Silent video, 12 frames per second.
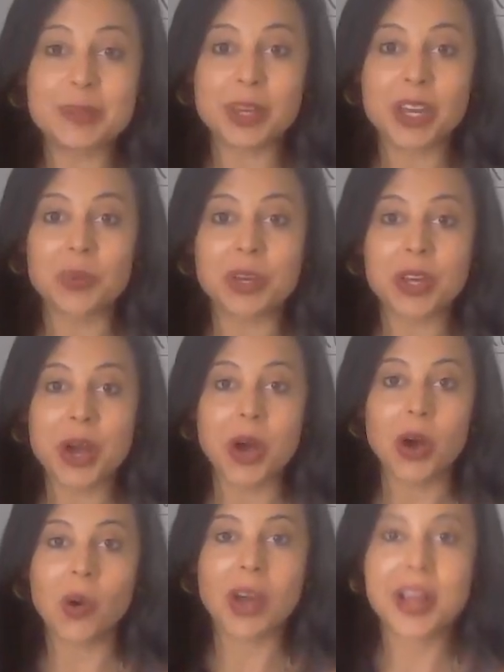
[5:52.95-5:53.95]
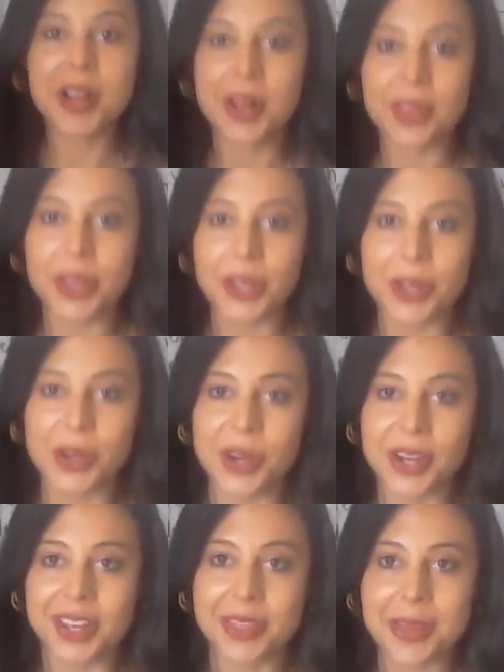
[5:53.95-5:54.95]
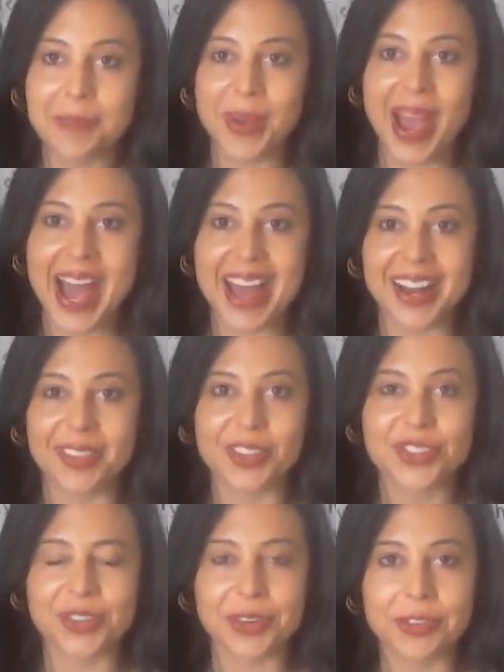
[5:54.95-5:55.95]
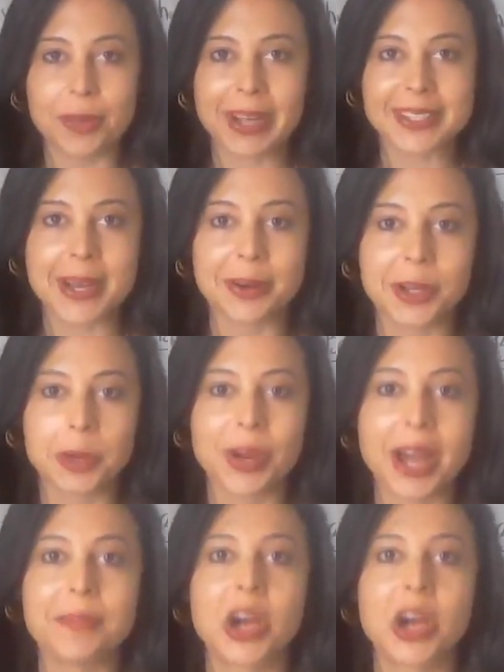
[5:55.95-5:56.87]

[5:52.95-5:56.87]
But here we go the good, the bad, and the truth about sourdough bread.